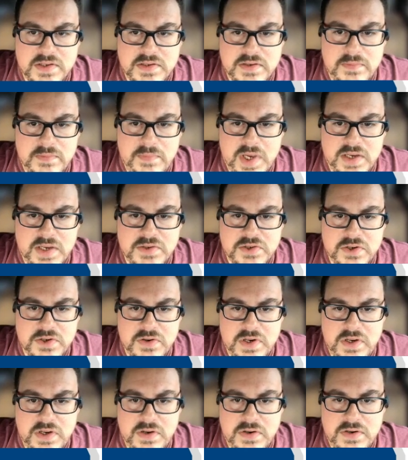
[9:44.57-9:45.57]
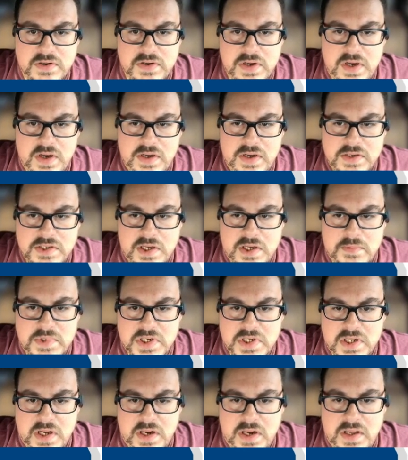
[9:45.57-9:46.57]
mixture here. Some
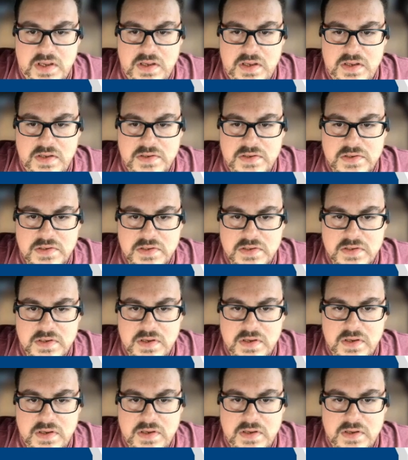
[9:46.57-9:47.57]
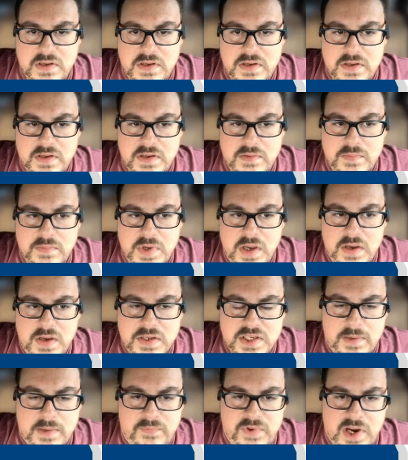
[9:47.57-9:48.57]
studies,
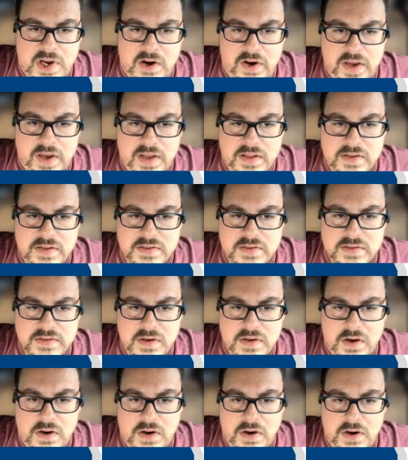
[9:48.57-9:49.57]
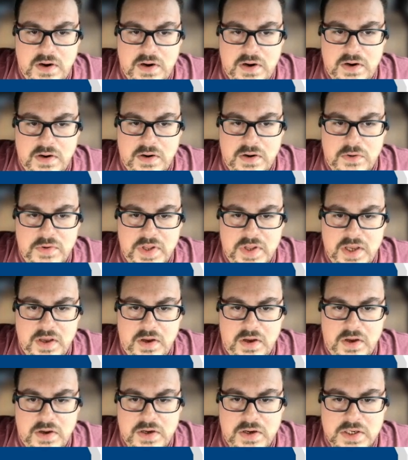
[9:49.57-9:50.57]
some variants are only
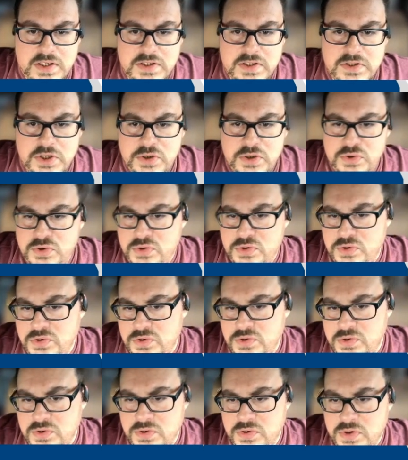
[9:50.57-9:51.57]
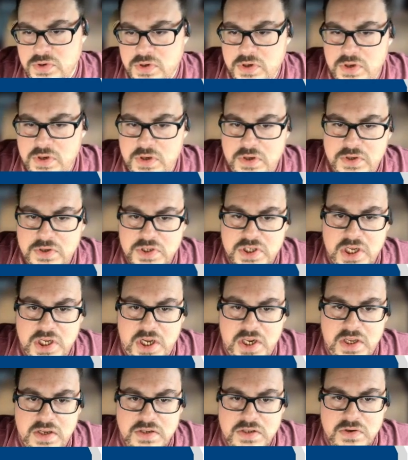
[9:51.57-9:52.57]
on 2
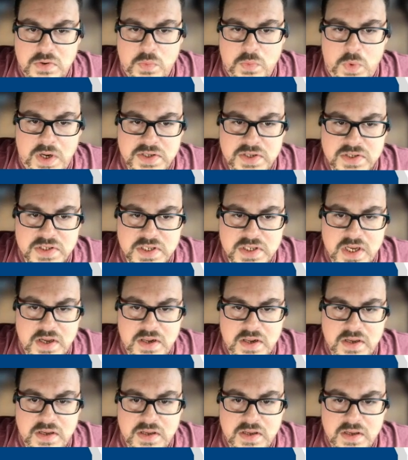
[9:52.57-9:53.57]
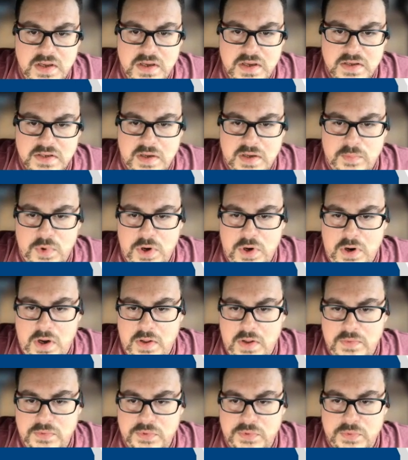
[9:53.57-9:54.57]
studies or 1 study. Some are
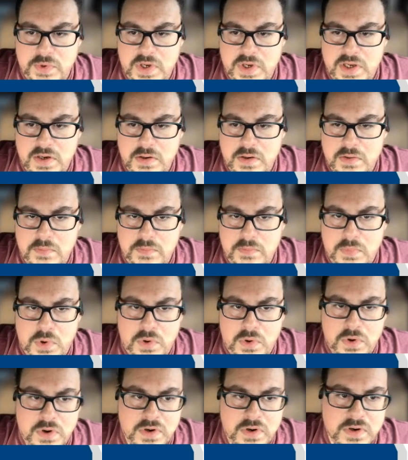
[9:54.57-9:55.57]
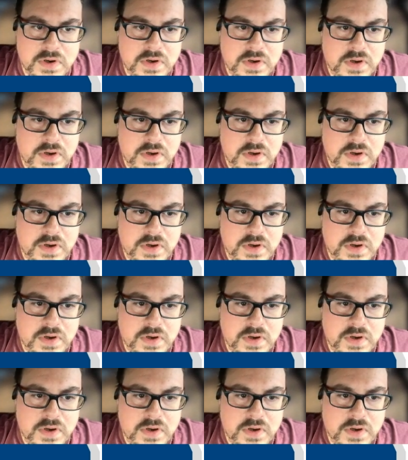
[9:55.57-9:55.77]
on 3 or more.